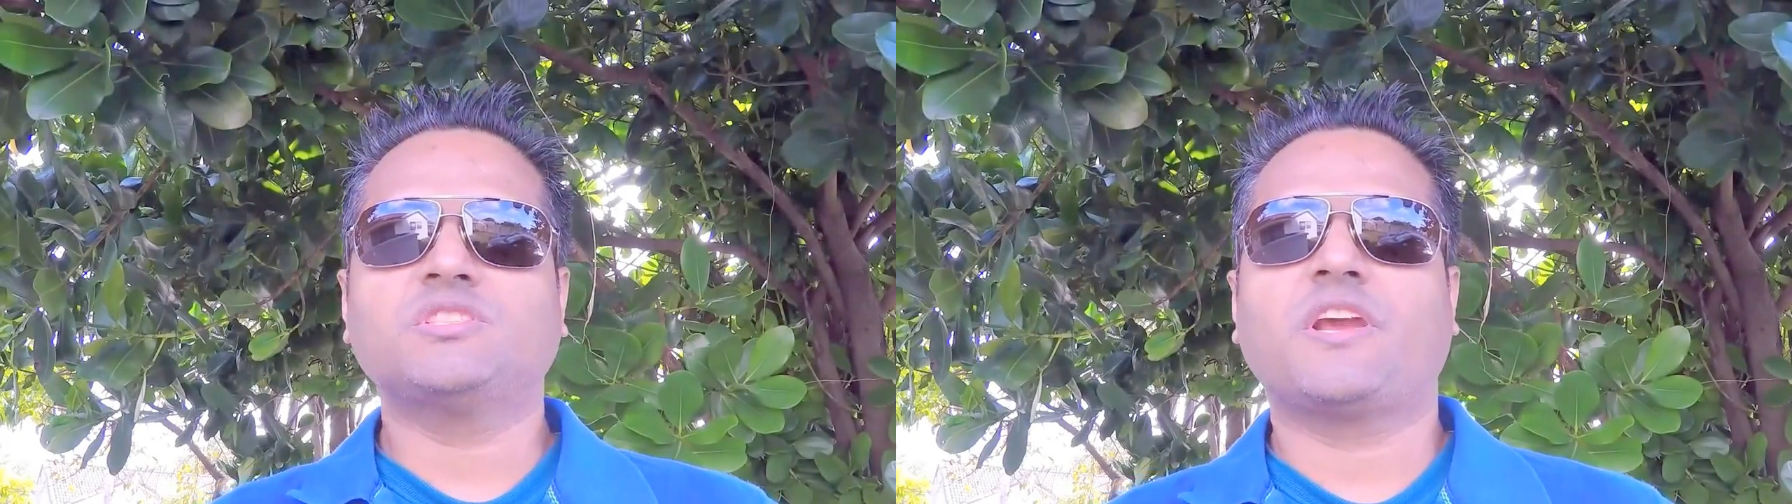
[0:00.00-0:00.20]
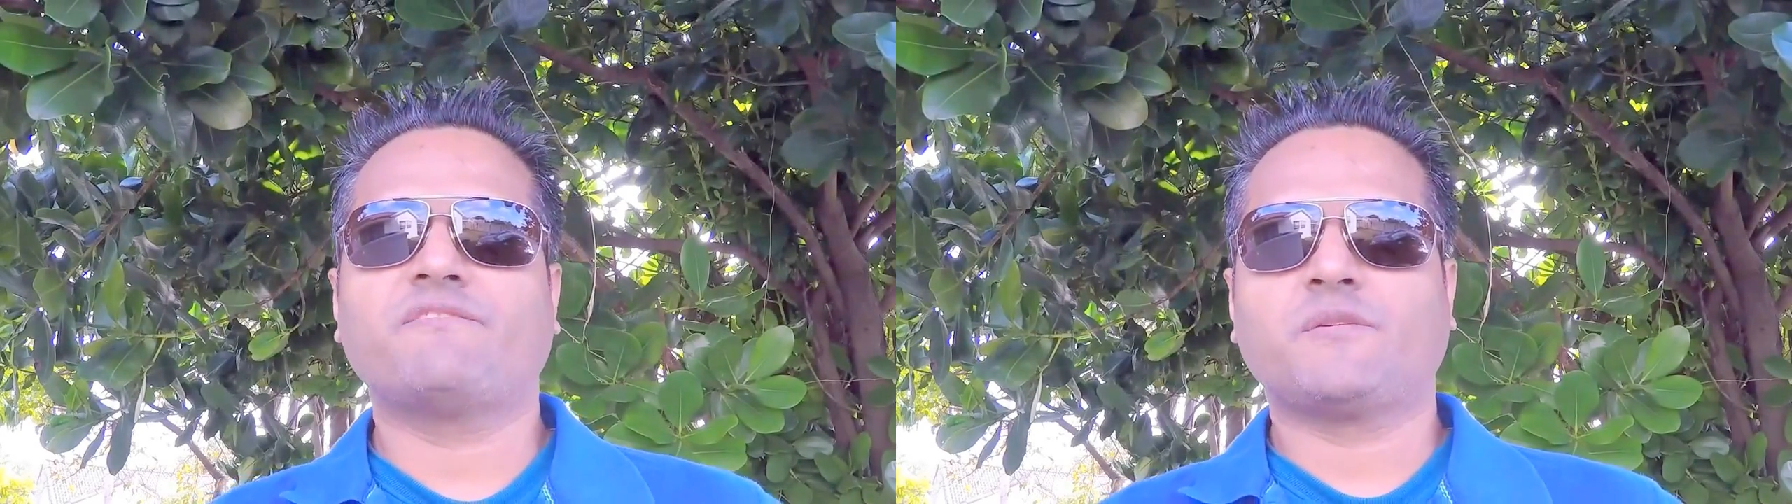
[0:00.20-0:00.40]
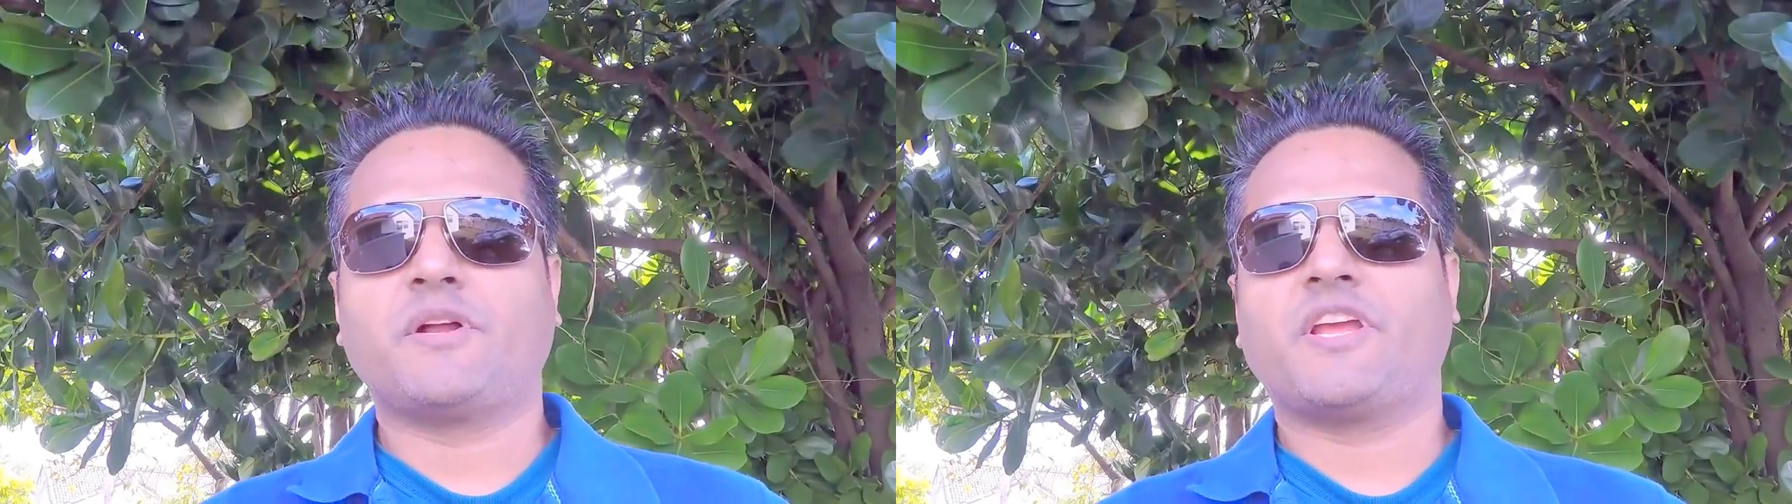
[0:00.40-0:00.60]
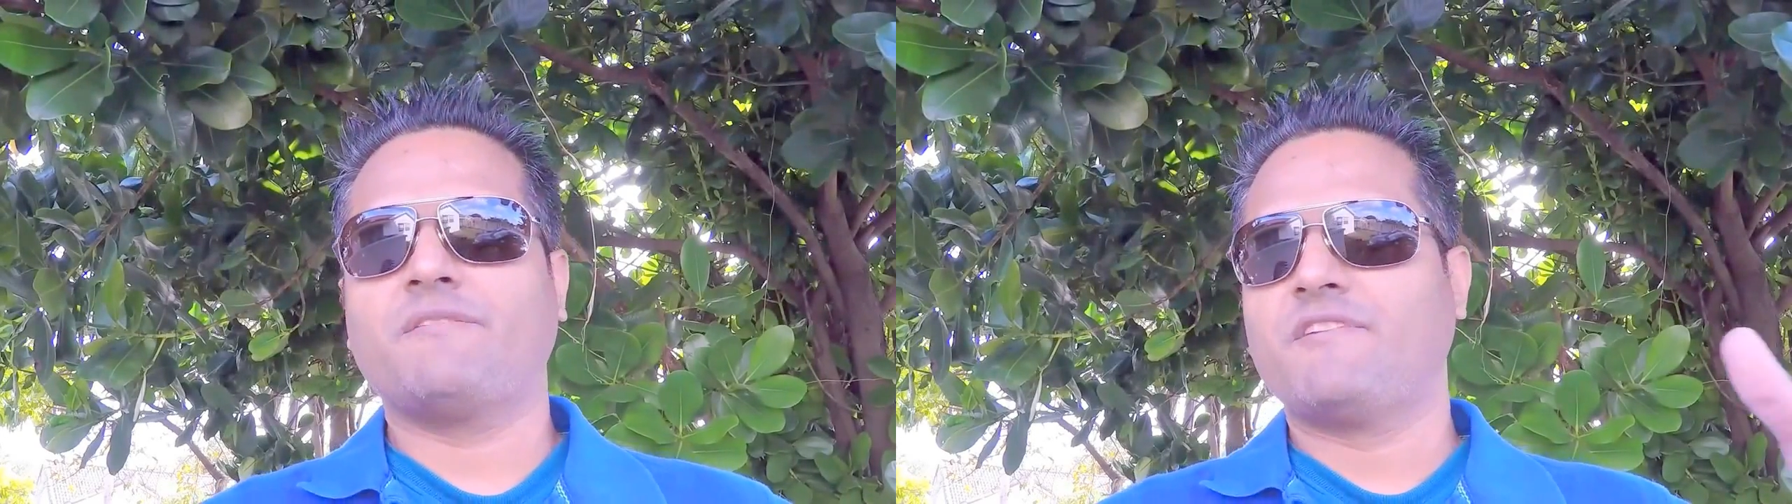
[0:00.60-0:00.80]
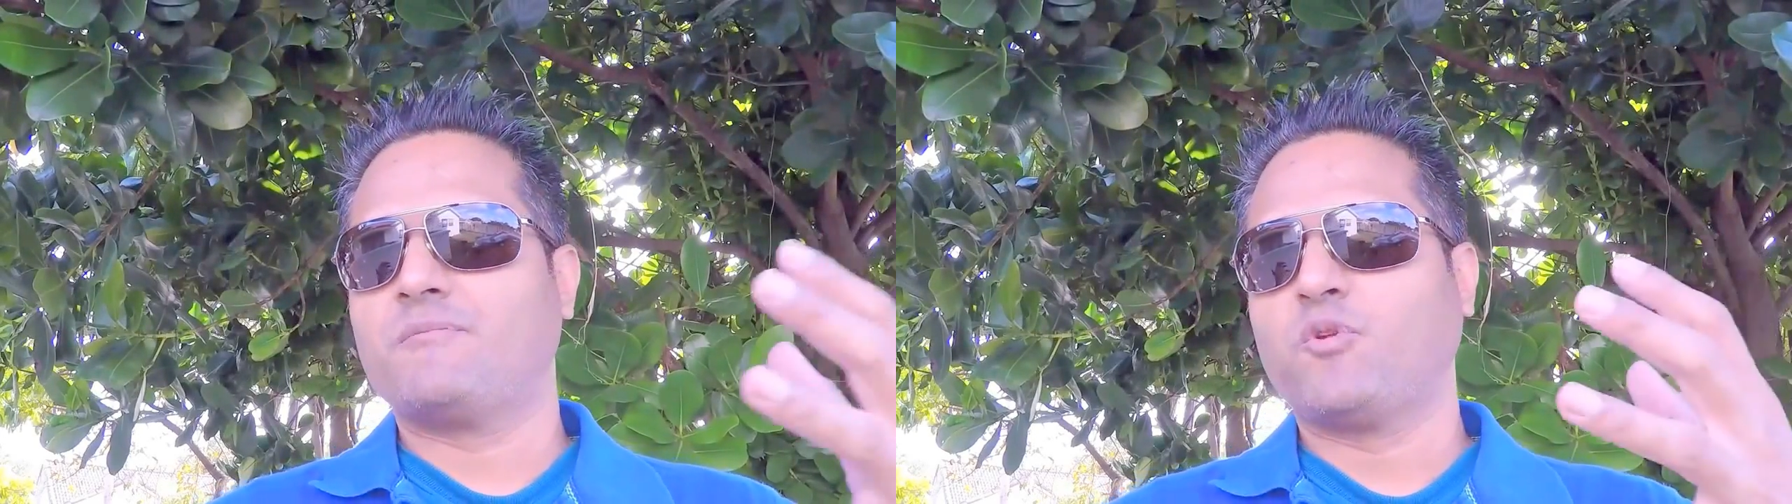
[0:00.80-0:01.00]
give
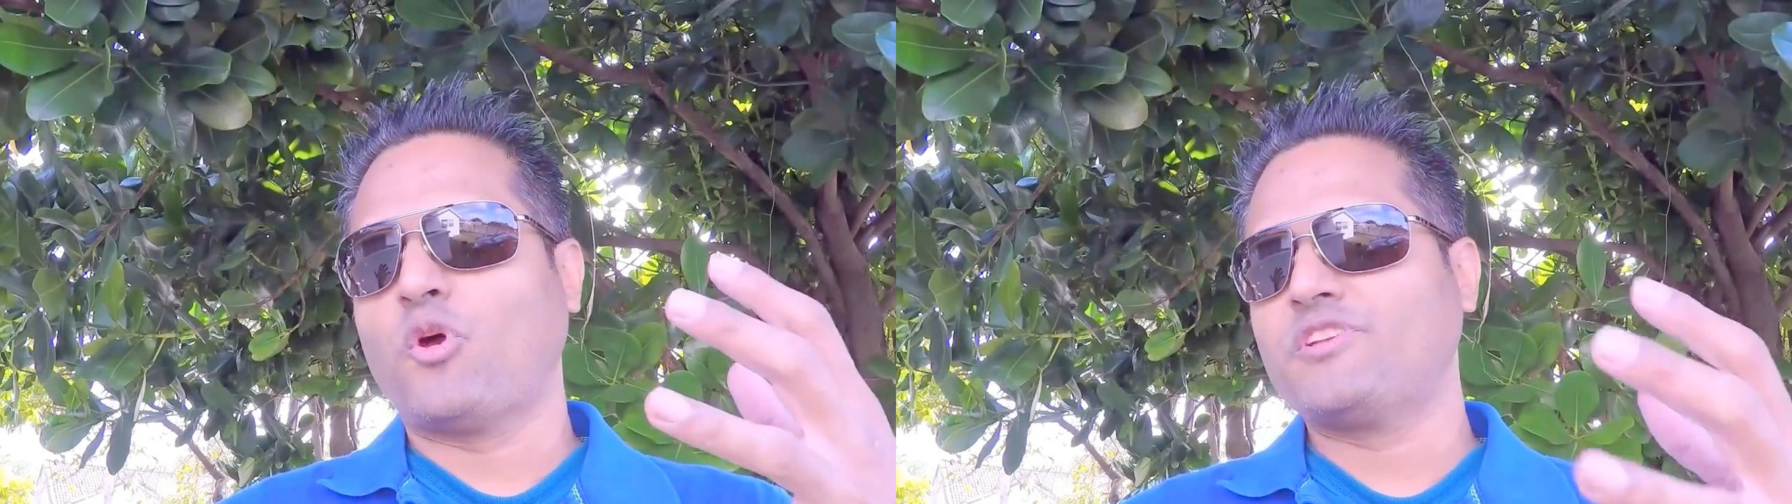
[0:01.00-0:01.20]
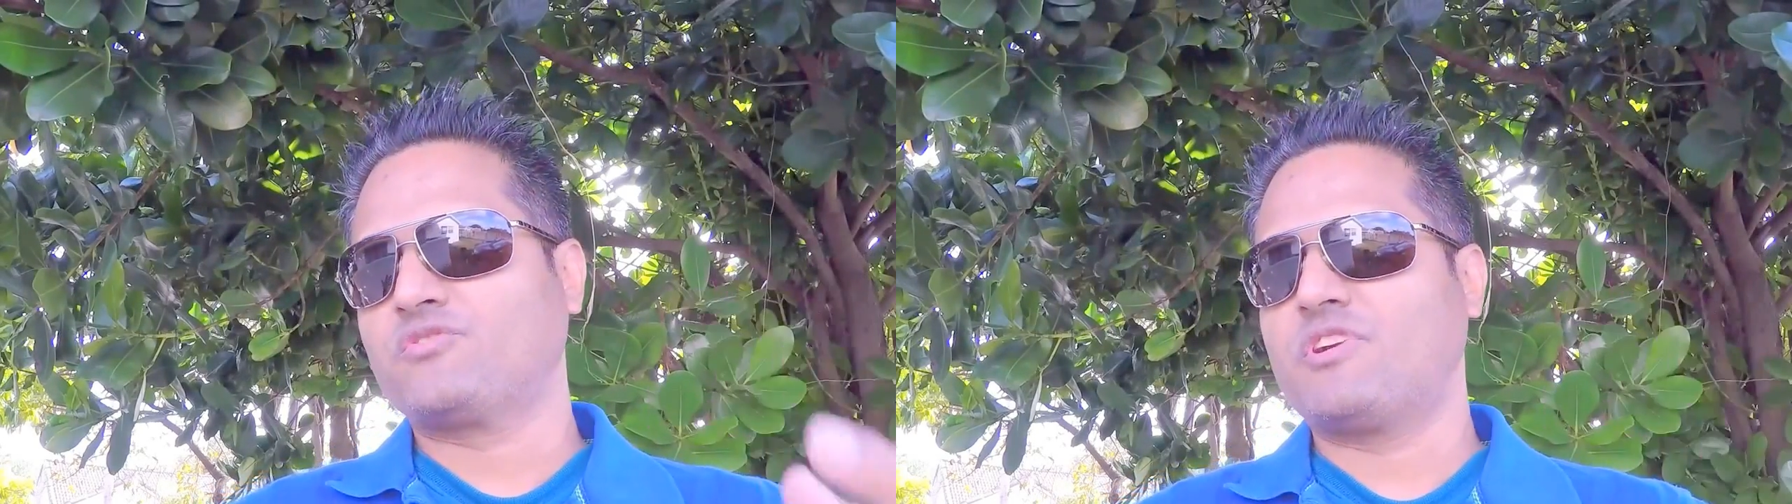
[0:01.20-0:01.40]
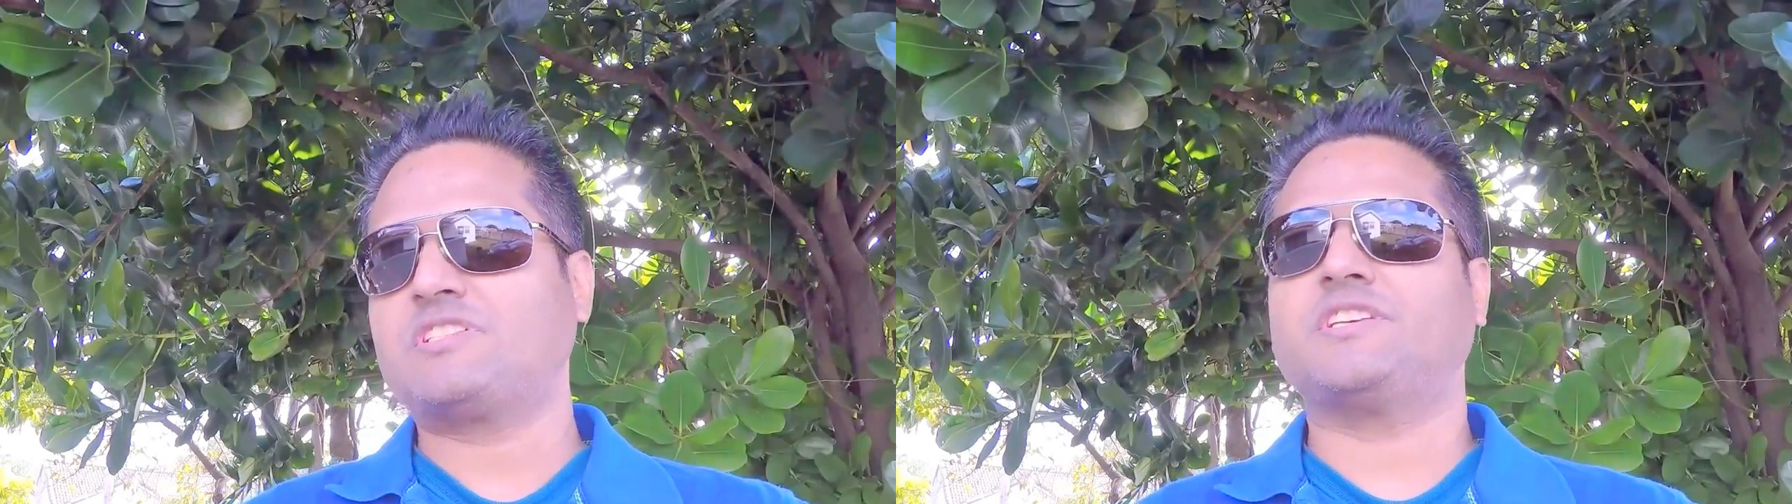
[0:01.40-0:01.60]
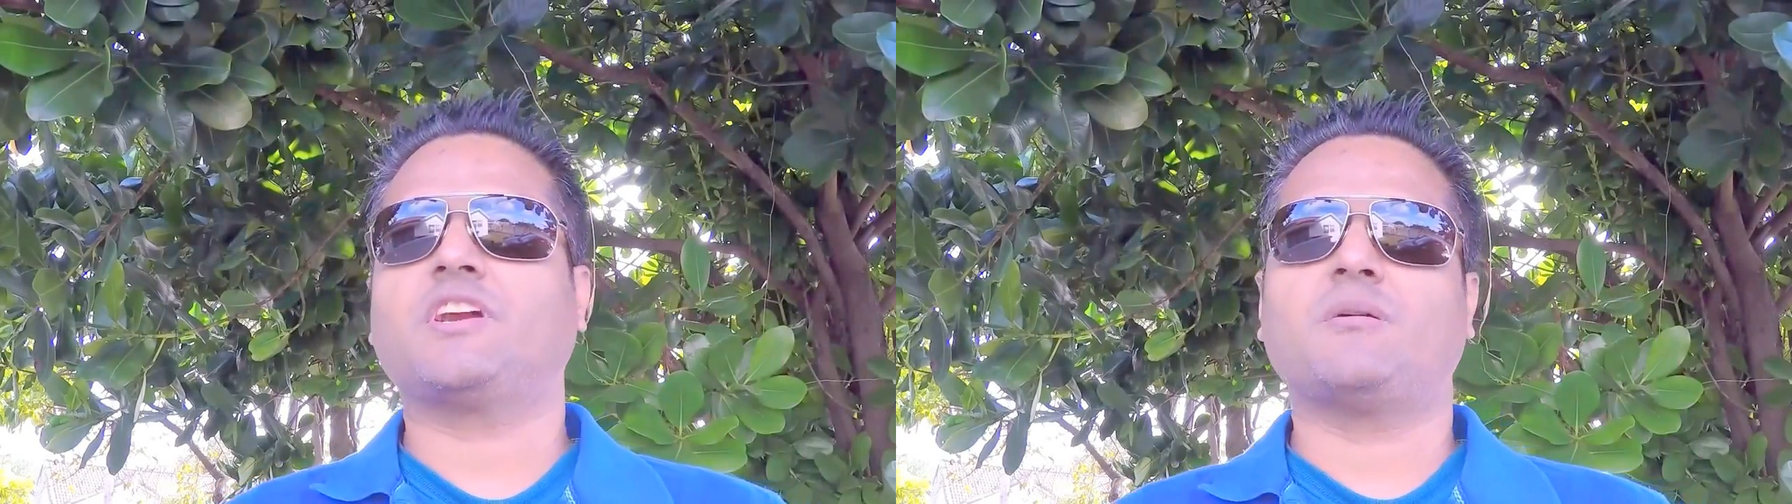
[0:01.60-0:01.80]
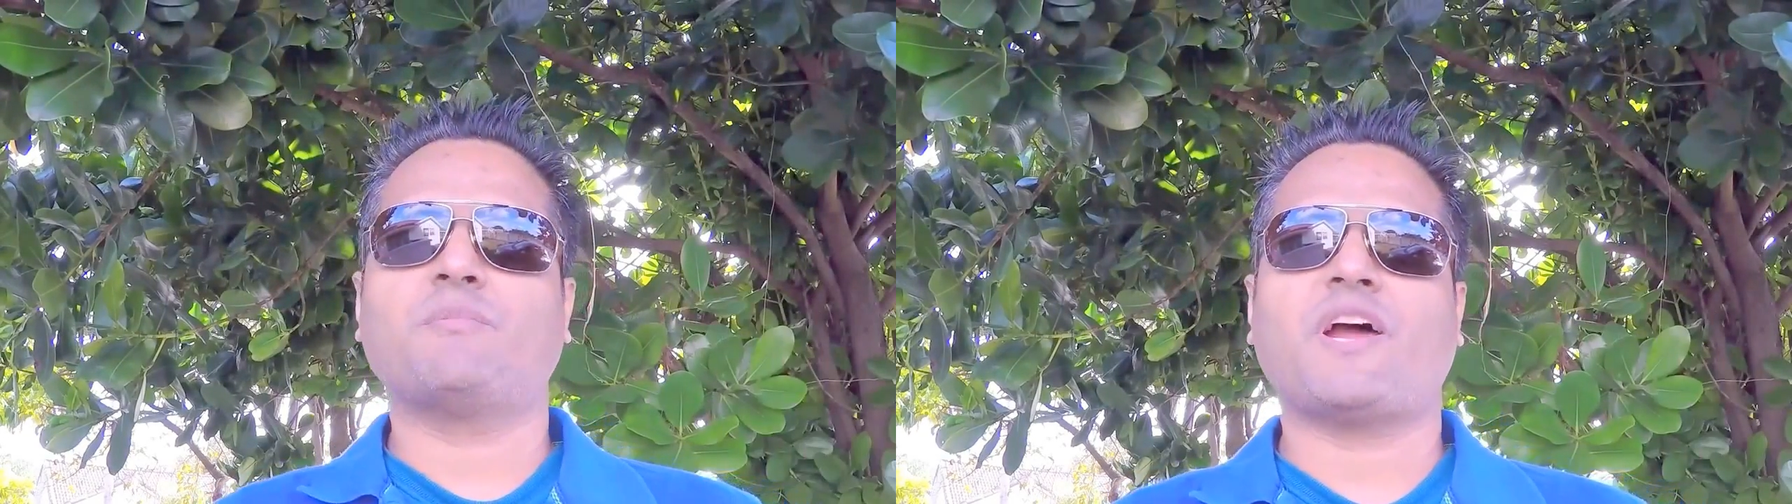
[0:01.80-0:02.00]
the employees a rest and
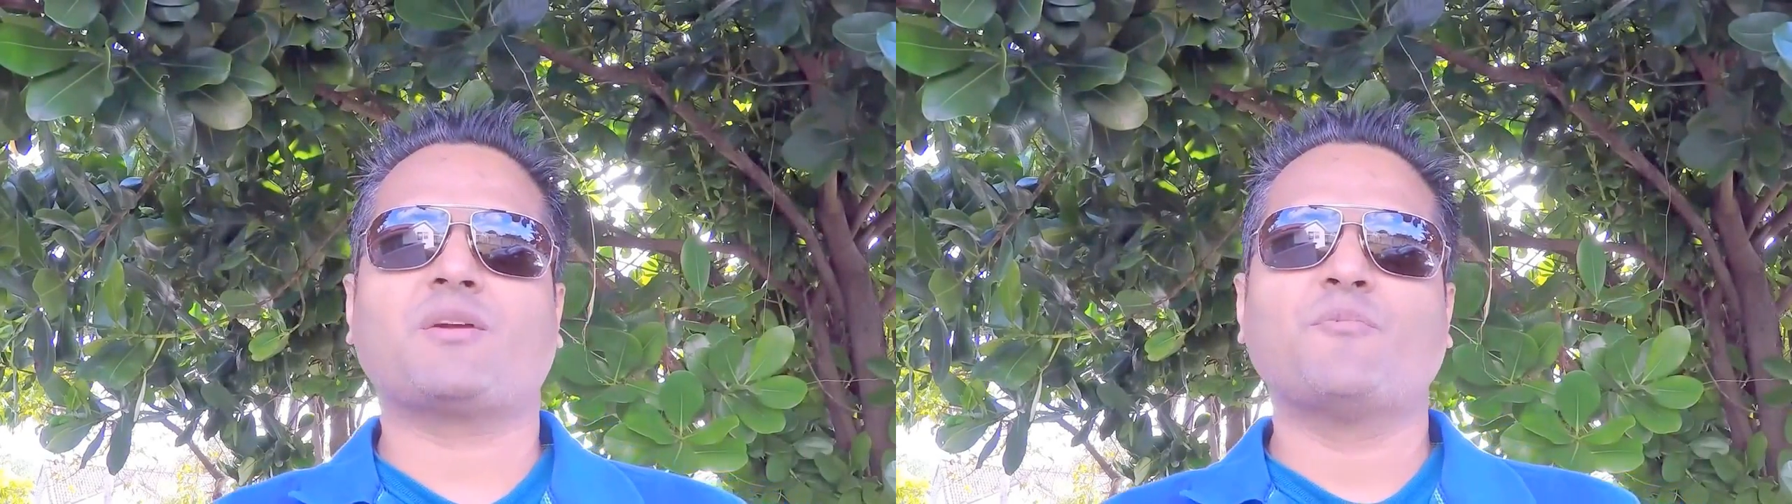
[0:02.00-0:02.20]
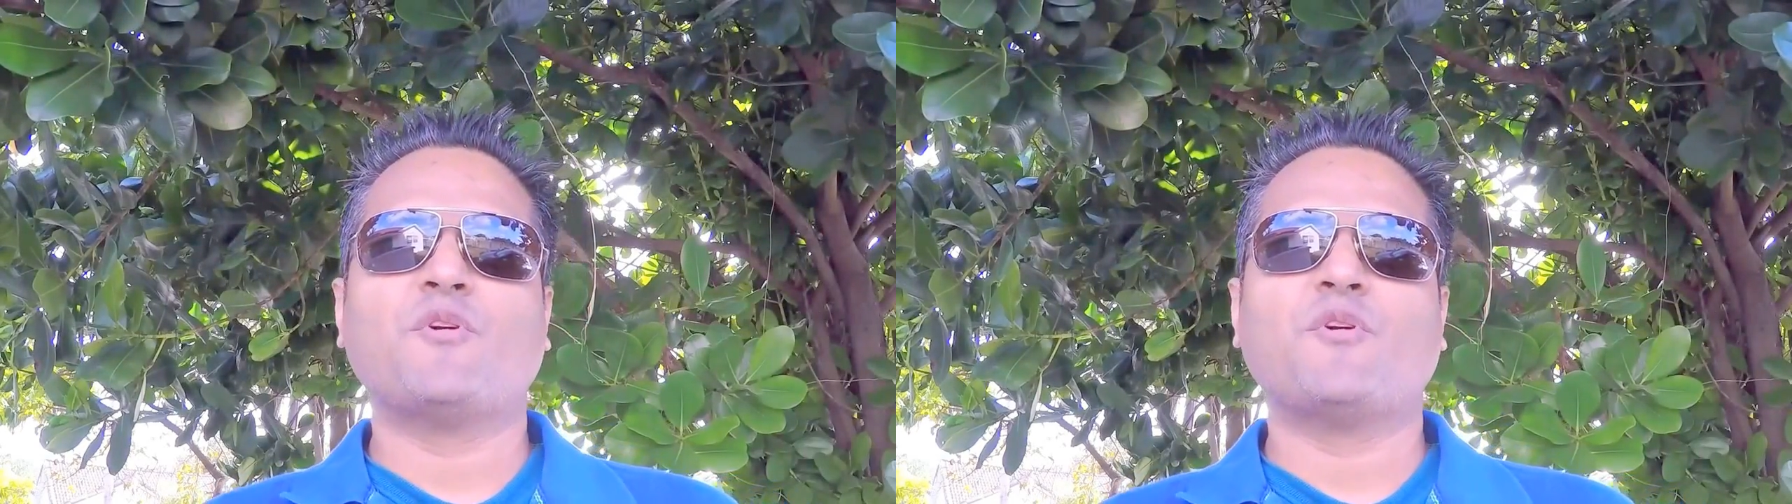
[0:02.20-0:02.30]
come back.